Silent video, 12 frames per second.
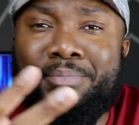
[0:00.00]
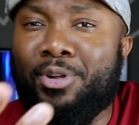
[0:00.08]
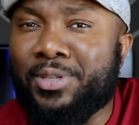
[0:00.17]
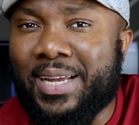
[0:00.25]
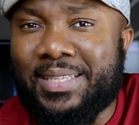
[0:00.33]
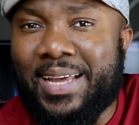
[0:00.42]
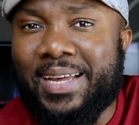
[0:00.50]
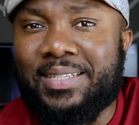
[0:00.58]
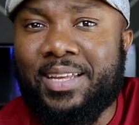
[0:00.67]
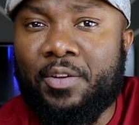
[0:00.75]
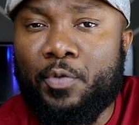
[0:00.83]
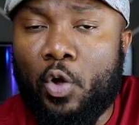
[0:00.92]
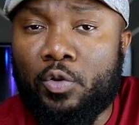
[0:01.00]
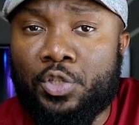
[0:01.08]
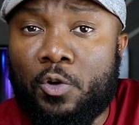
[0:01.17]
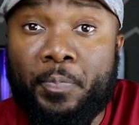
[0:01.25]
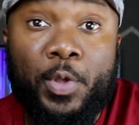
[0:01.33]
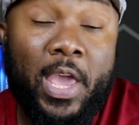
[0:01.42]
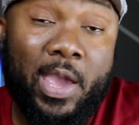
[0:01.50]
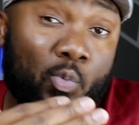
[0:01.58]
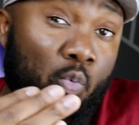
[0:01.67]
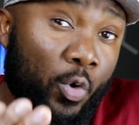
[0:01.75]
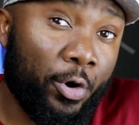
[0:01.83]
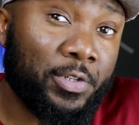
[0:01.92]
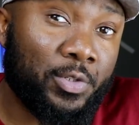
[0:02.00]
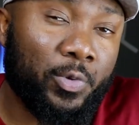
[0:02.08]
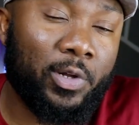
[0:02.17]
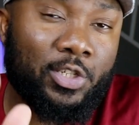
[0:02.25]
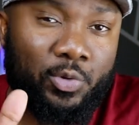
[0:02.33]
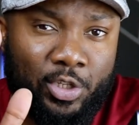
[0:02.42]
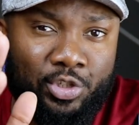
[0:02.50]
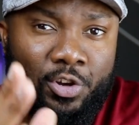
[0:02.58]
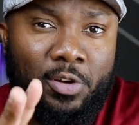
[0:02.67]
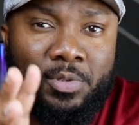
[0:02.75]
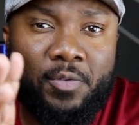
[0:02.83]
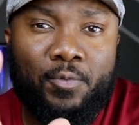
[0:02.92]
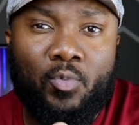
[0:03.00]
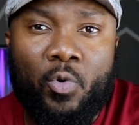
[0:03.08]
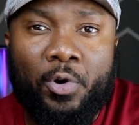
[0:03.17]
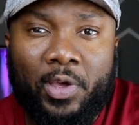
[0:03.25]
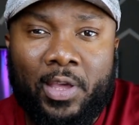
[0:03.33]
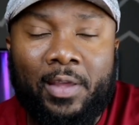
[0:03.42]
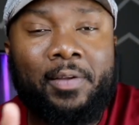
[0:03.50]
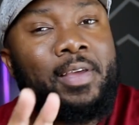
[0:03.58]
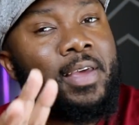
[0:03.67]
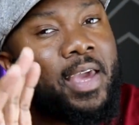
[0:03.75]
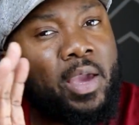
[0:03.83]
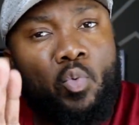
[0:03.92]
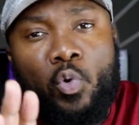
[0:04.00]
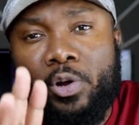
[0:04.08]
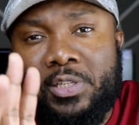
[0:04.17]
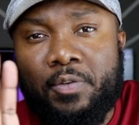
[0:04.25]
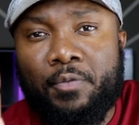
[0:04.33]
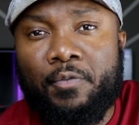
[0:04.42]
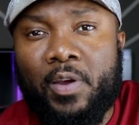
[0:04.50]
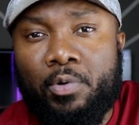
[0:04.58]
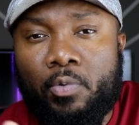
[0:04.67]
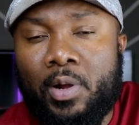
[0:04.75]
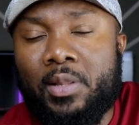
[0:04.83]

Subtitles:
Multitasking also, it works well. So in terms of working, it works very